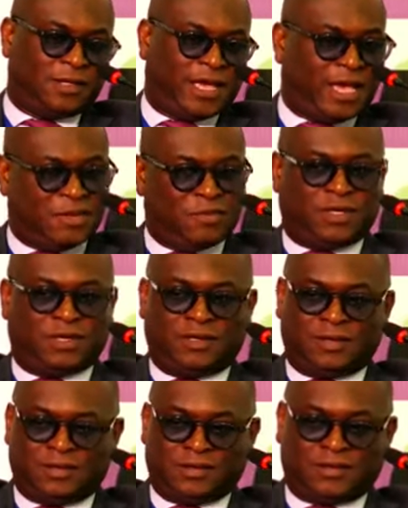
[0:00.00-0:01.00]
enemy
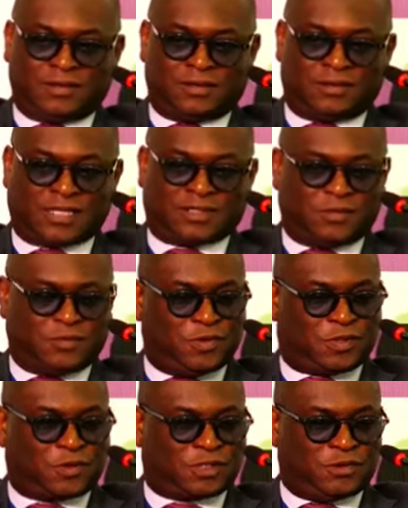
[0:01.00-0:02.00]
that we
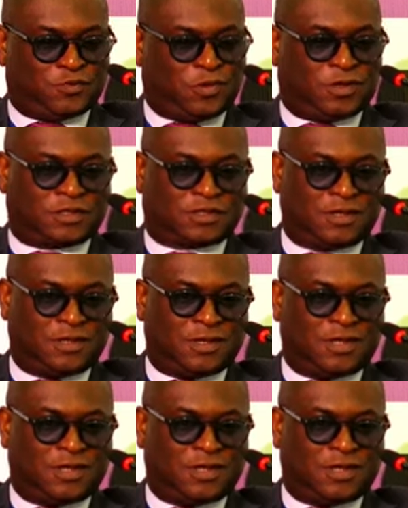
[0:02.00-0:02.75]
thought it was.